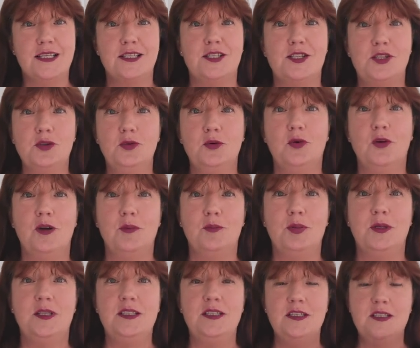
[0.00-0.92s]
still want to
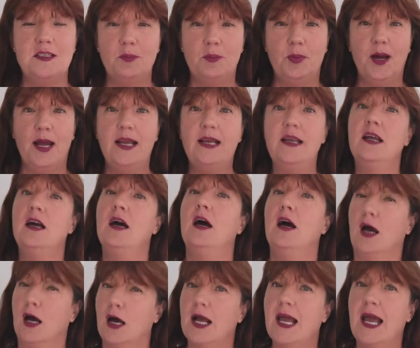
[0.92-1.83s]
participate,
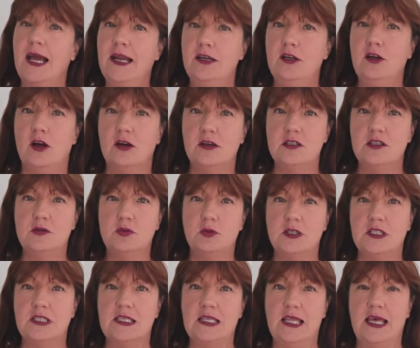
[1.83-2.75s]
okay, notice
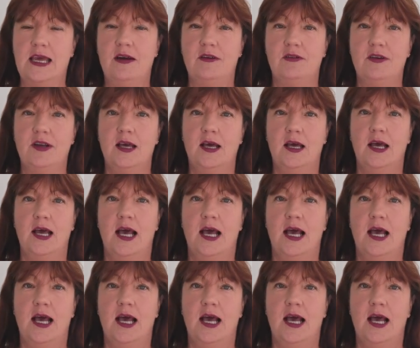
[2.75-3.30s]
what's left.